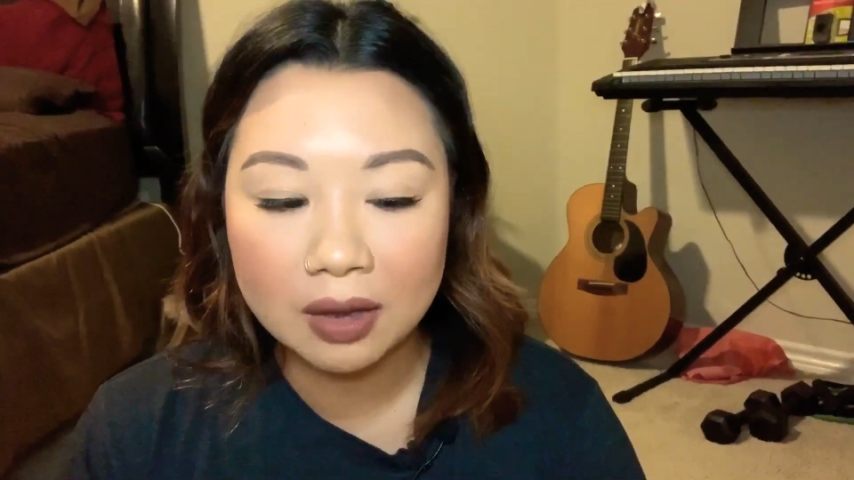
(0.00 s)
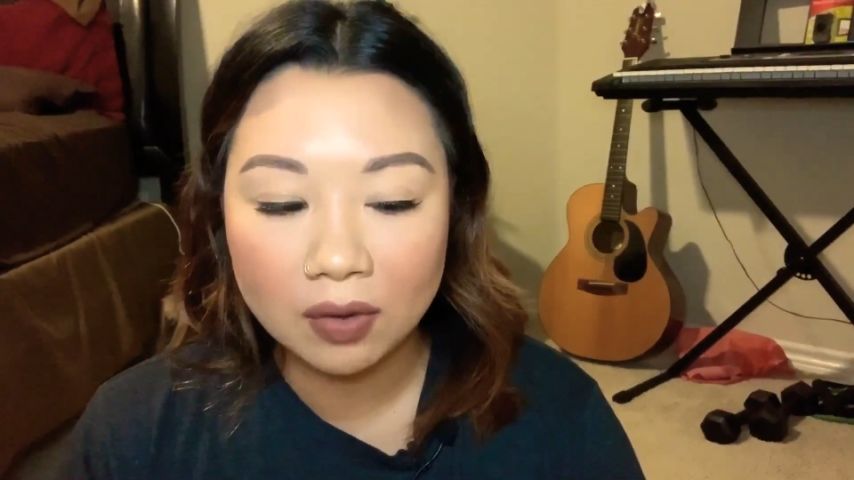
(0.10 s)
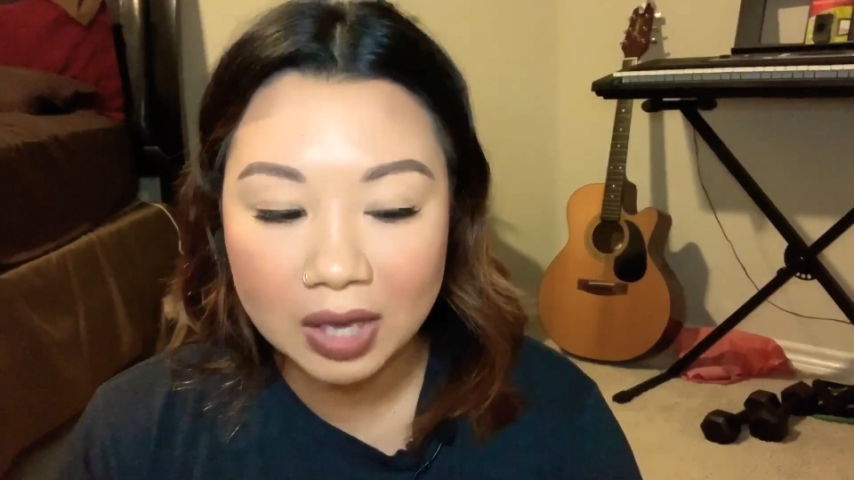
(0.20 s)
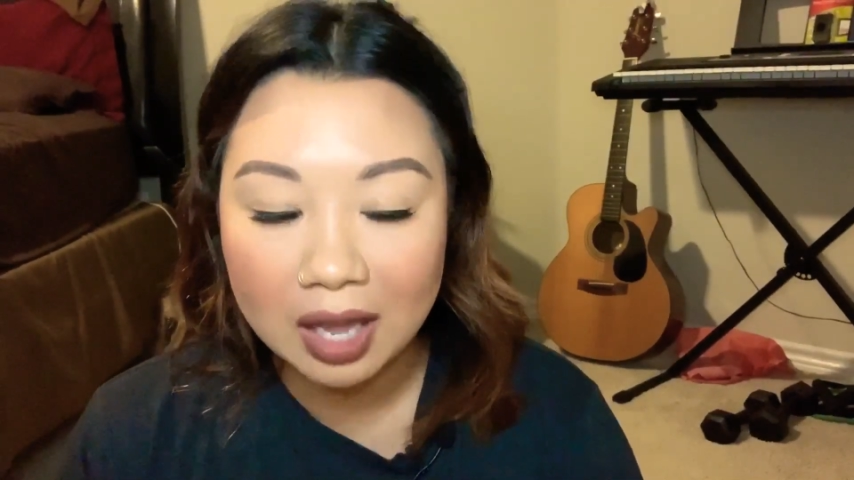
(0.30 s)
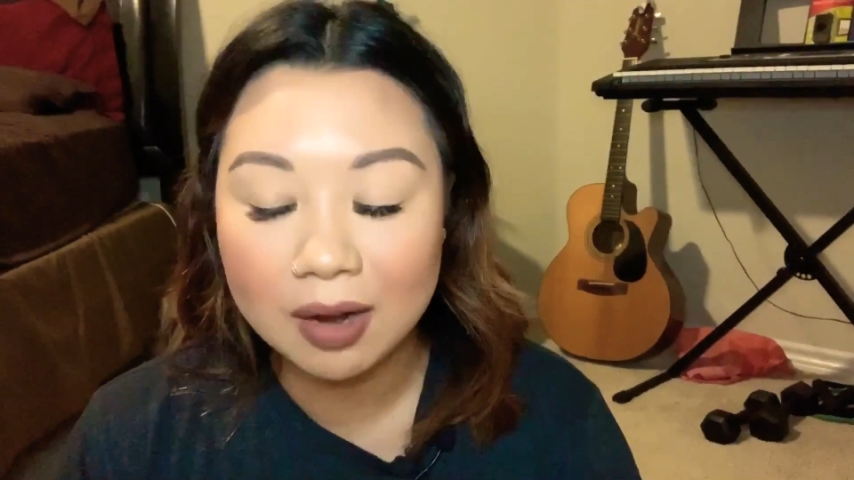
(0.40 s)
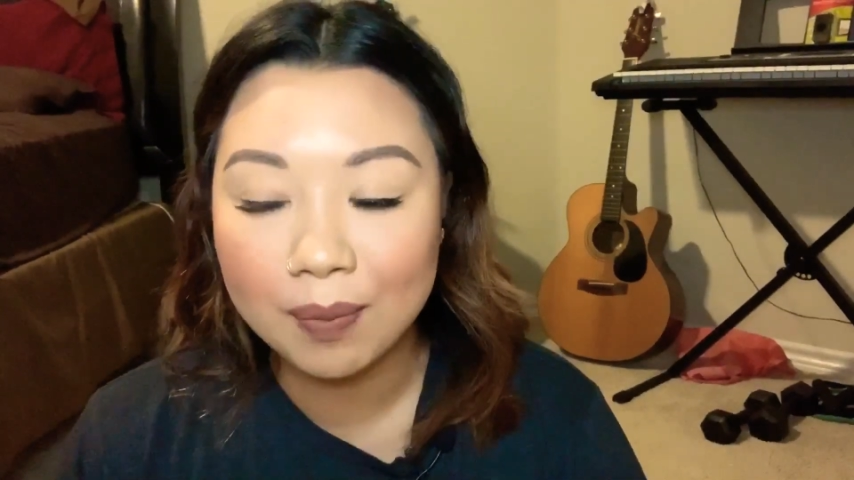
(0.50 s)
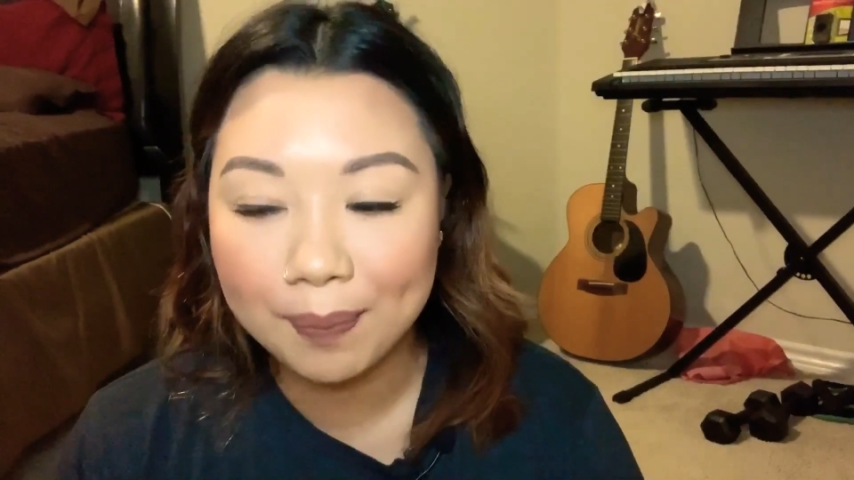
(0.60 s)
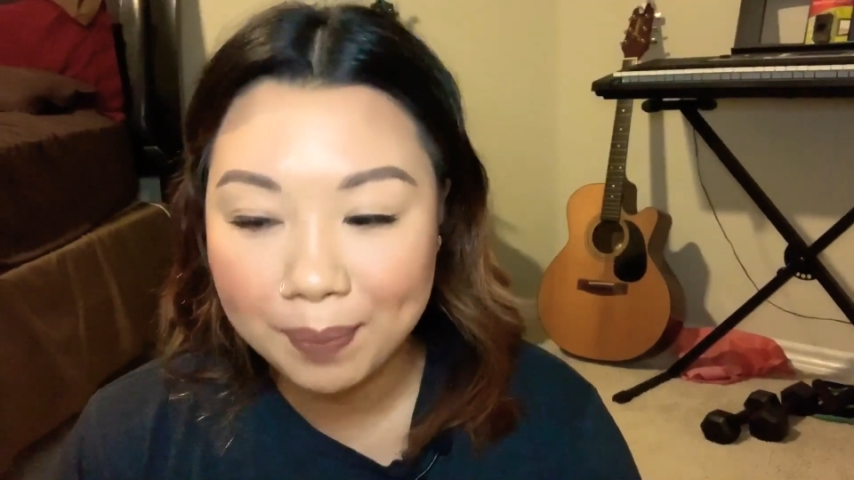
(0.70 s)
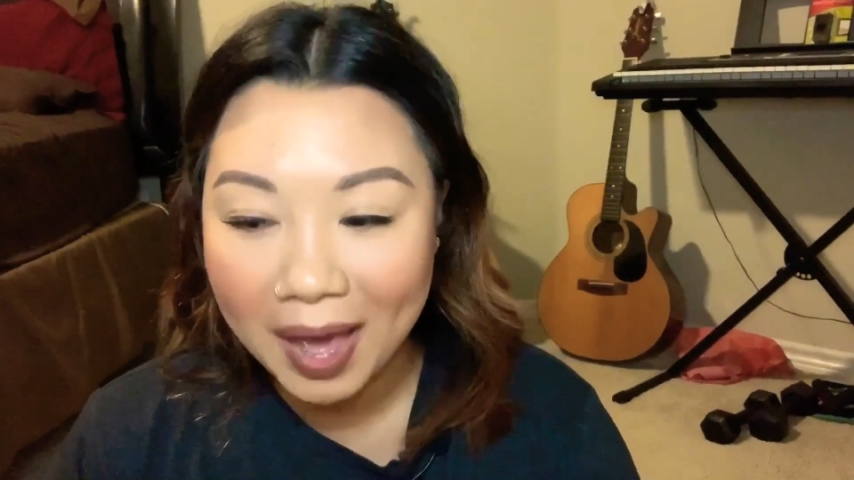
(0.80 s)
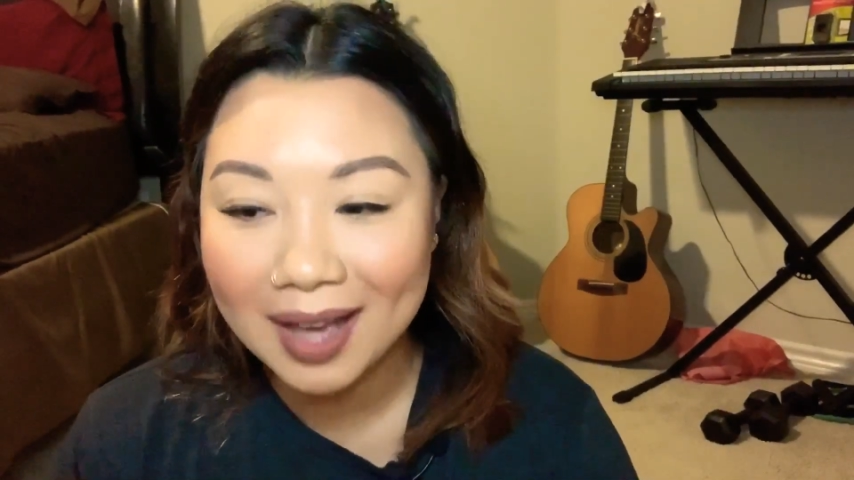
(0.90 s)
get
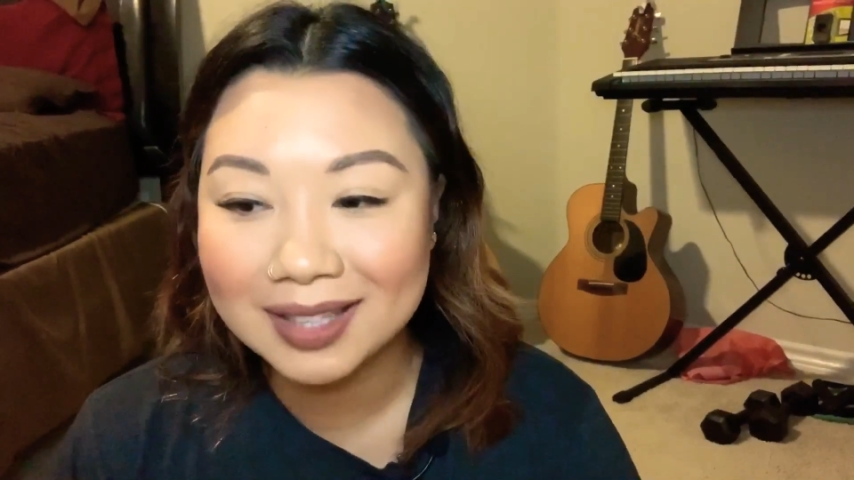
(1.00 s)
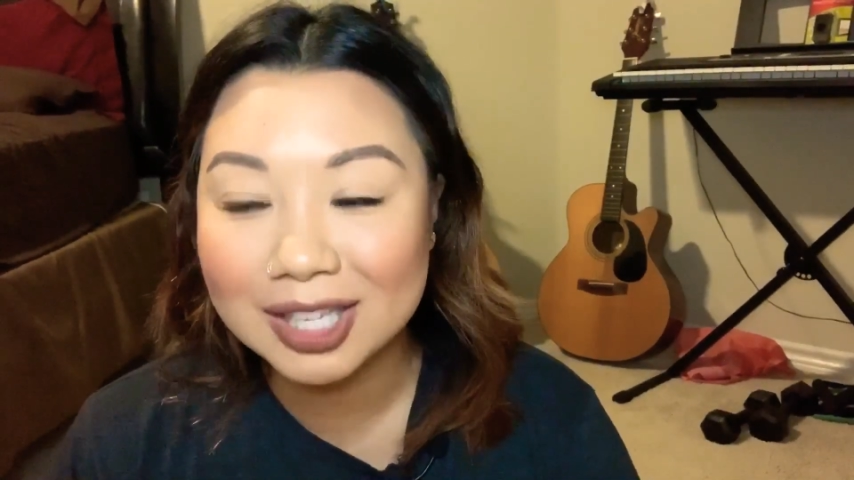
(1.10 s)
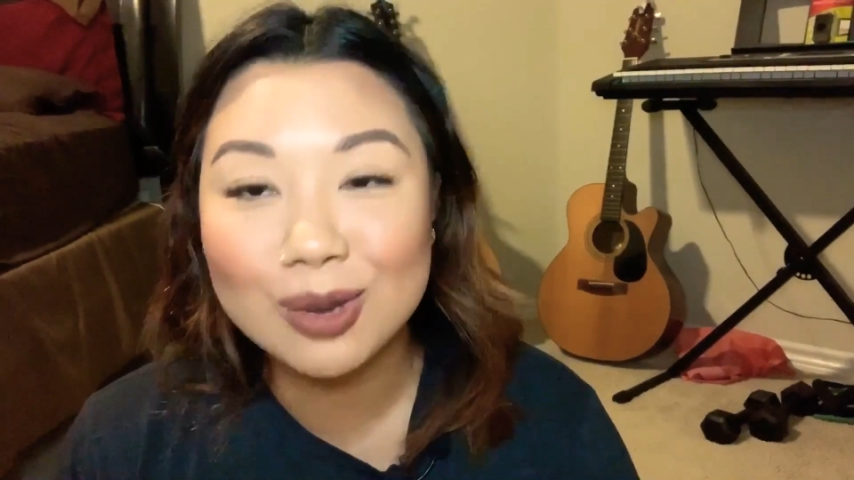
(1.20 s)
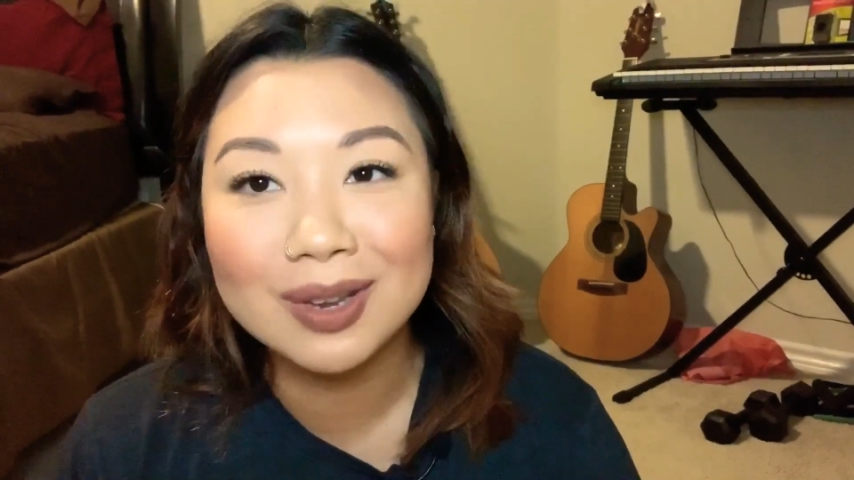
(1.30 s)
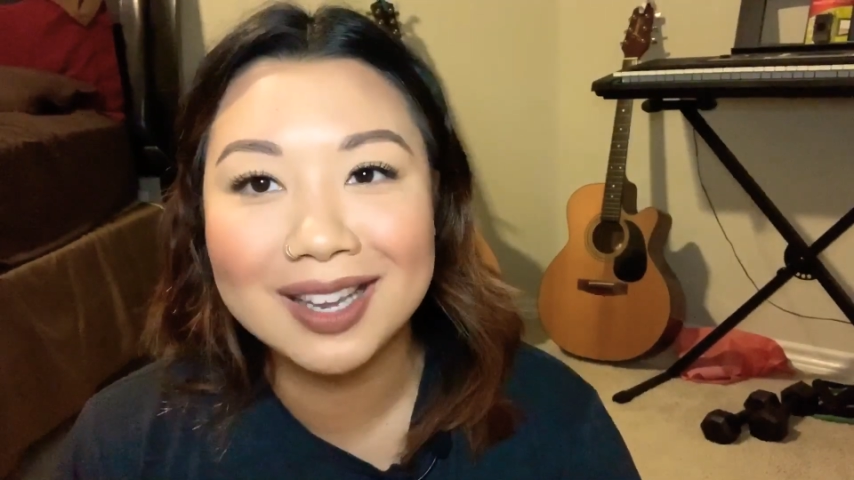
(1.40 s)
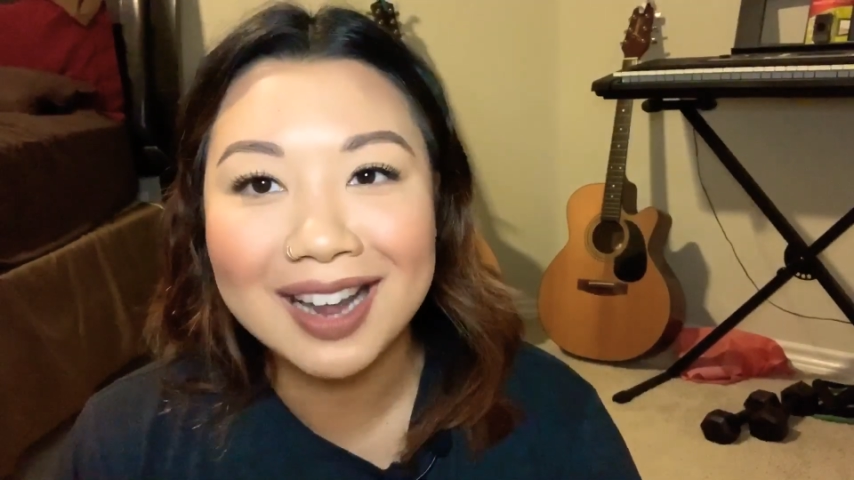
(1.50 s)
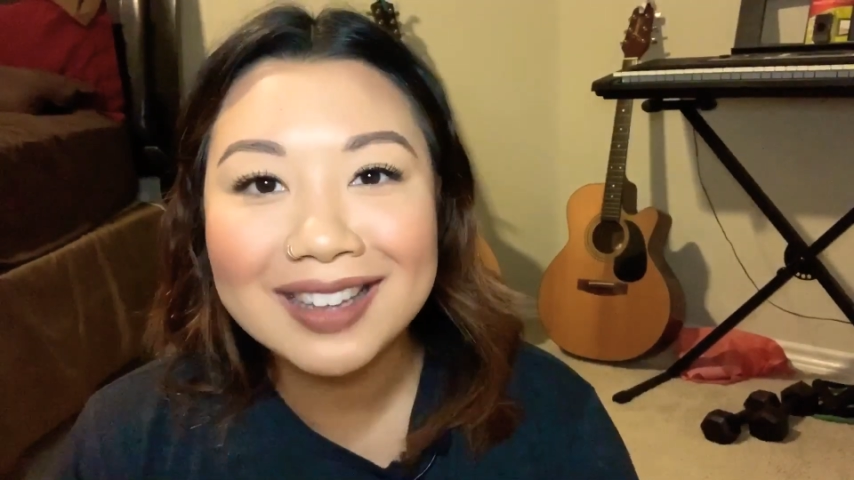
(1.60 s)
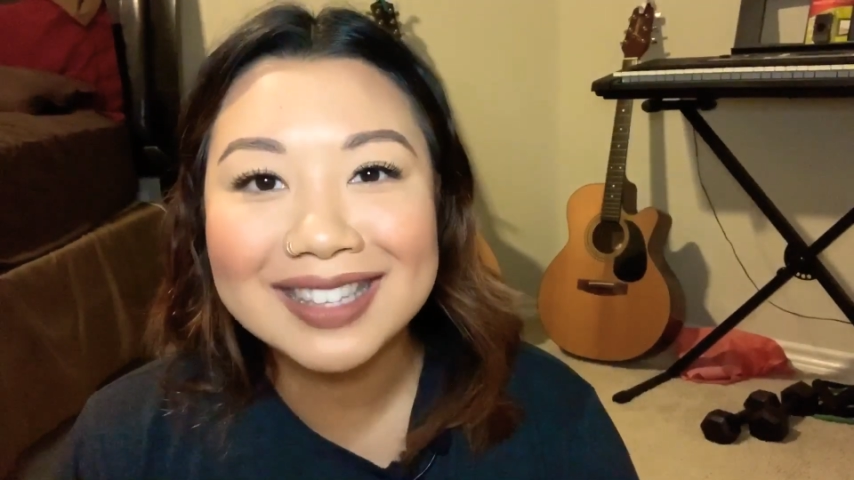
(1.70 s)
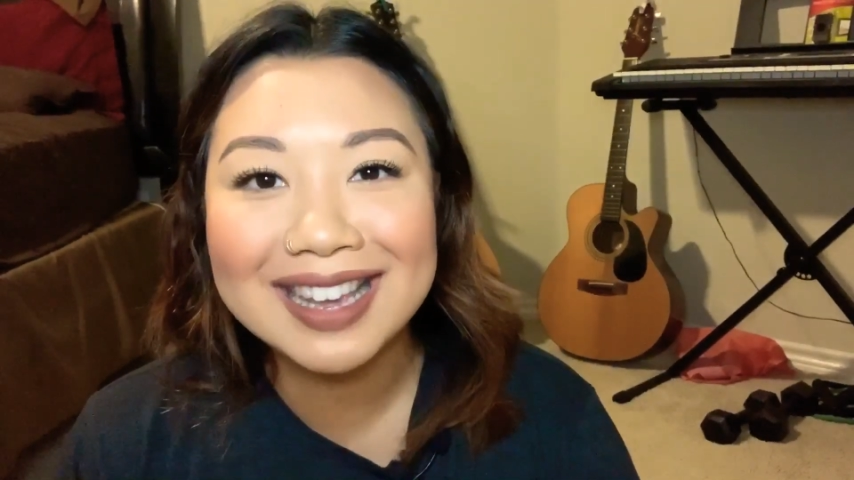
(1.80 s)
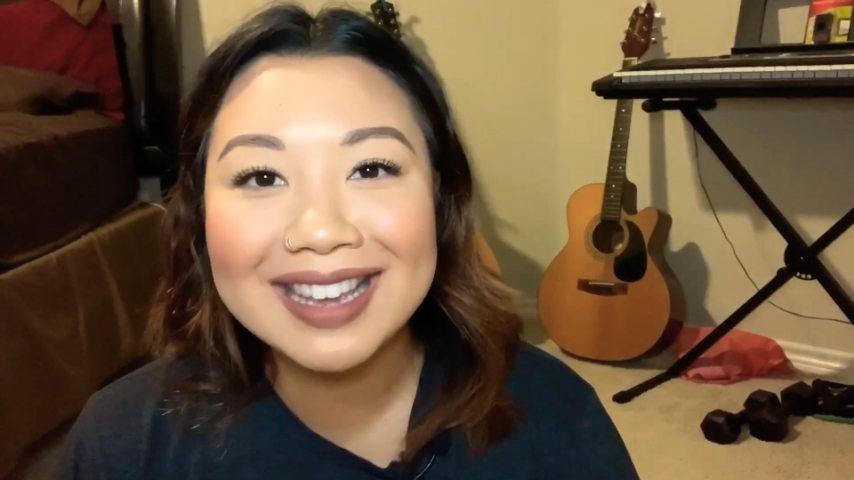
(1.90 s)
back to
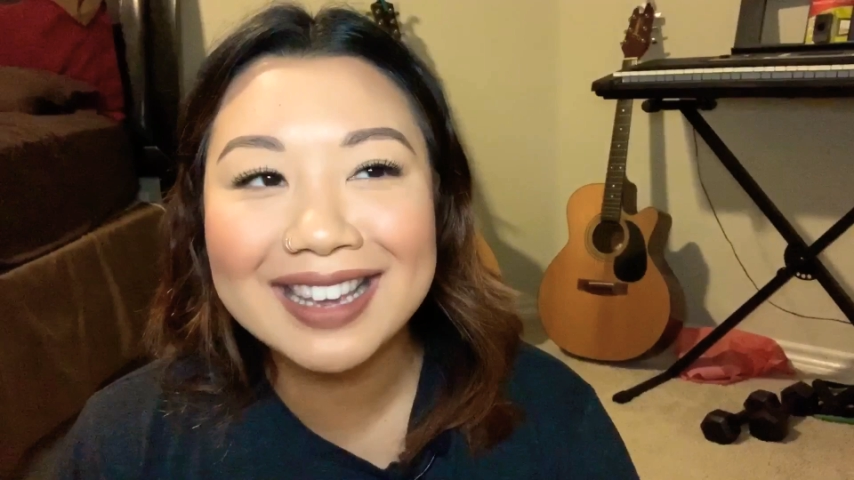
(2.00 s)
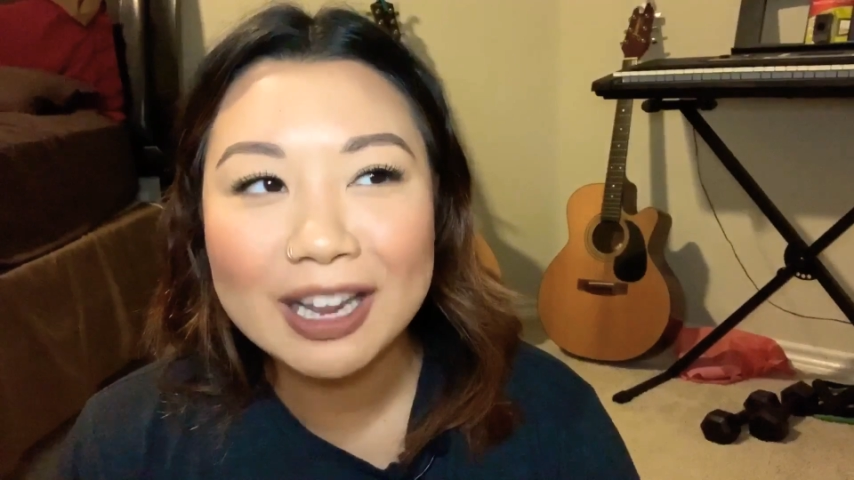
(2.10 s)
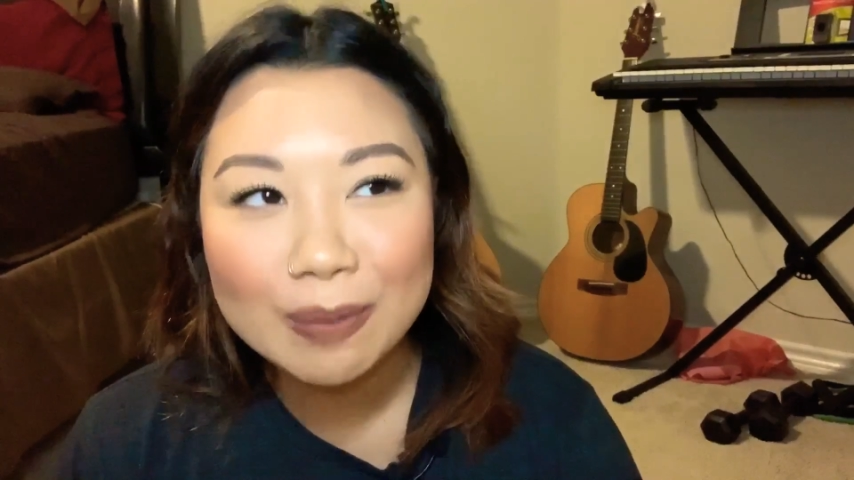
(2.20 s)
connecting,